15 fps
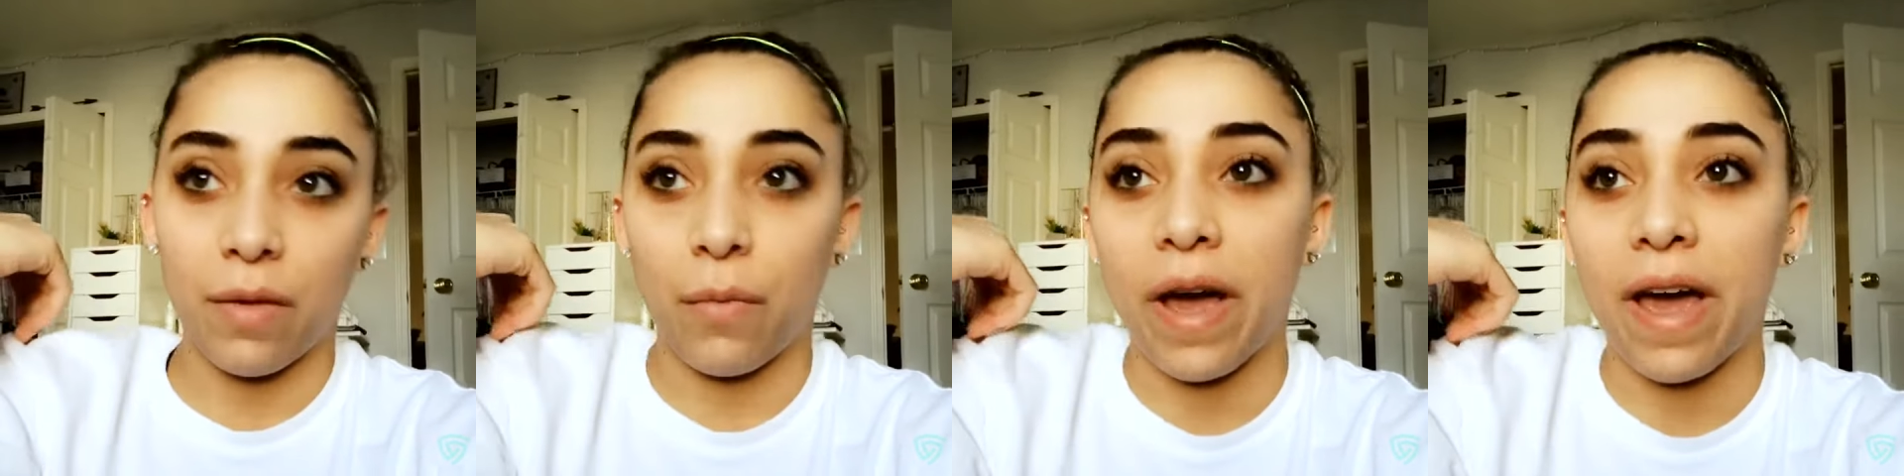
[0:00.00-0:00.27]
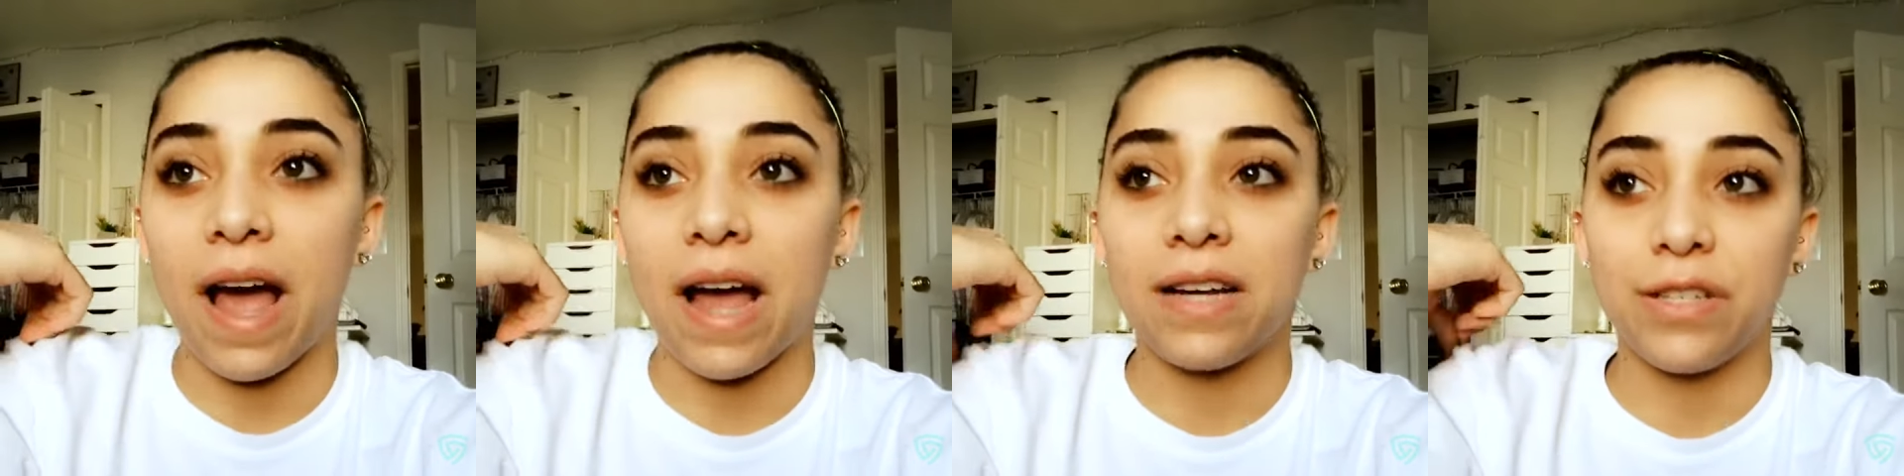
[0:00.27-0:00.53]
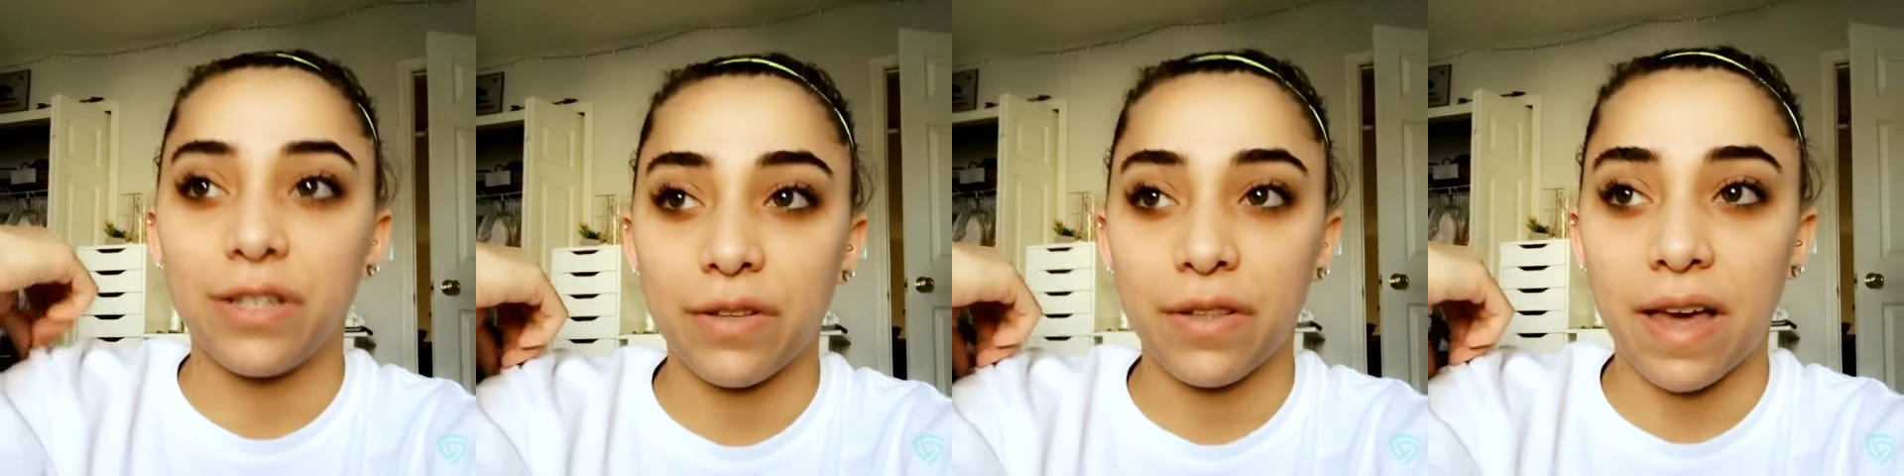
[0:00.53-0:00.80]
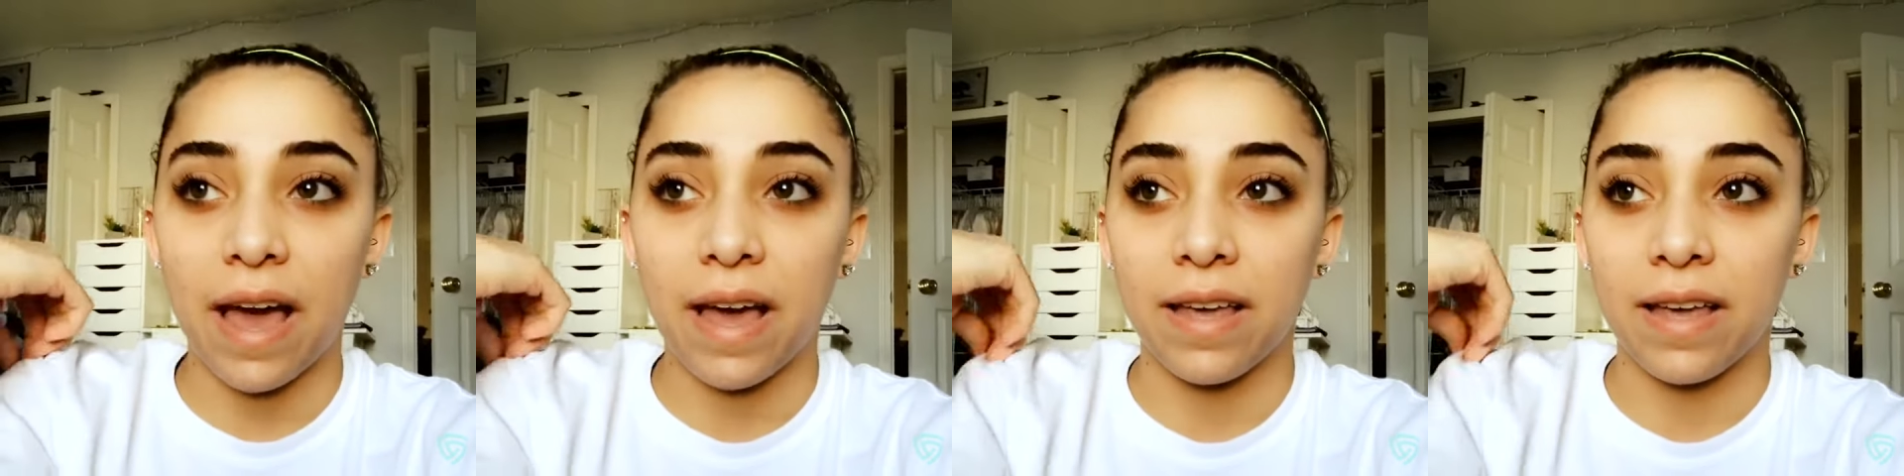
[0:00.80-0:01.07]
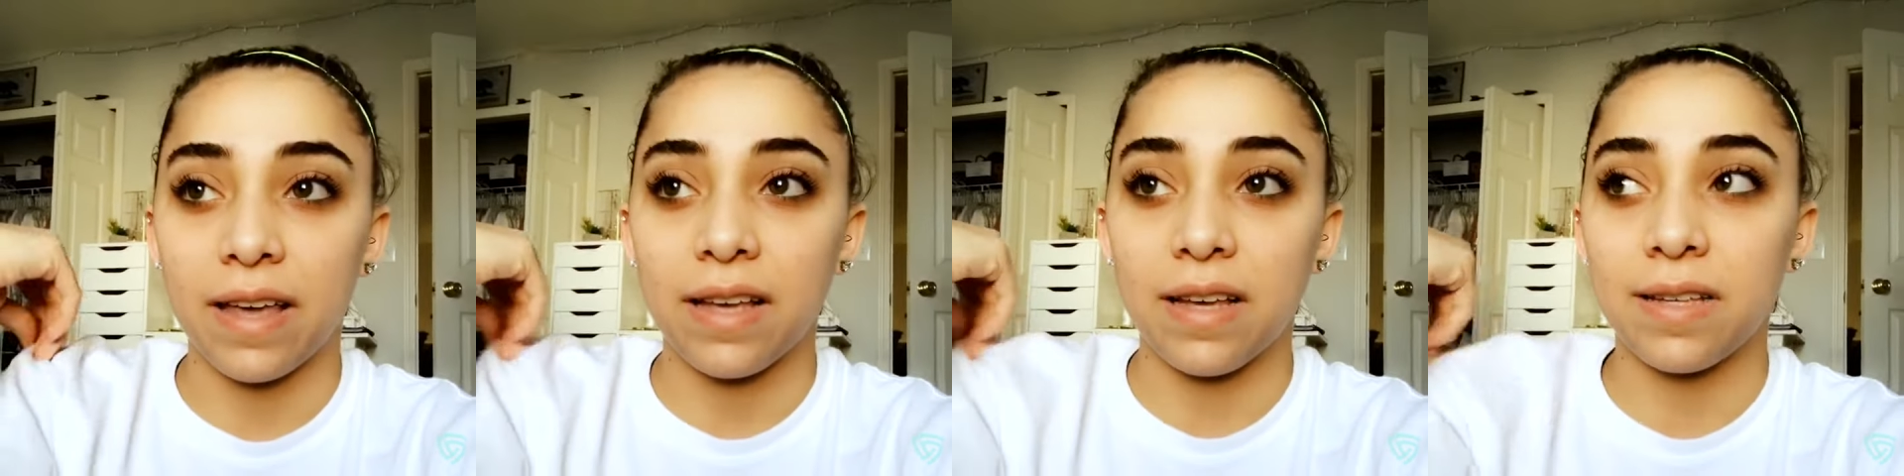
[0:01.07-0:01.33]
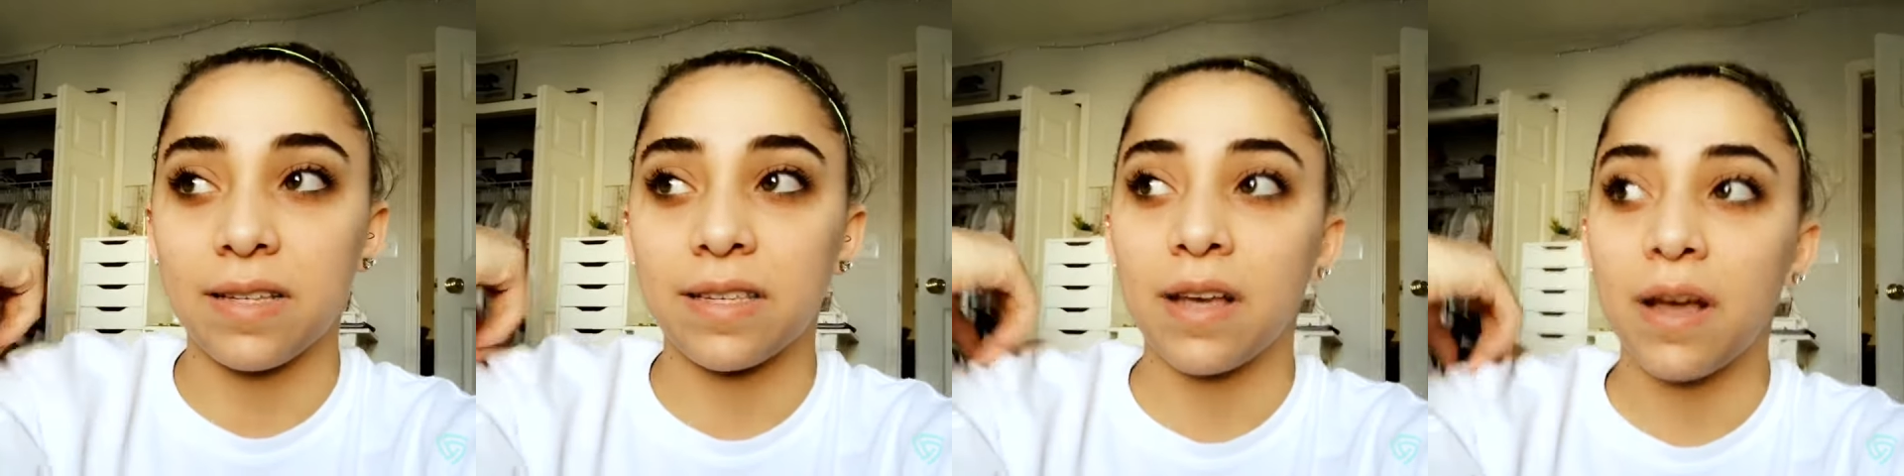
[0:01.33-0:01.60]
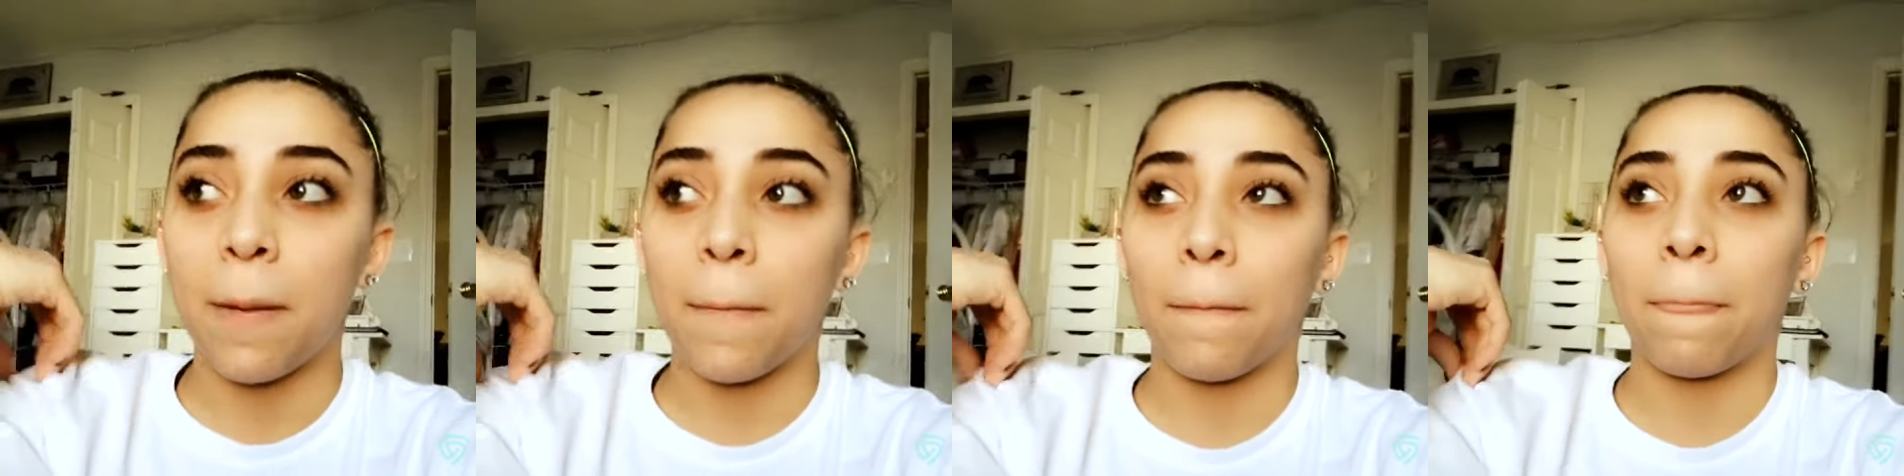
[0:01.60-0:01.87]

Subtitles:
And the way I do that is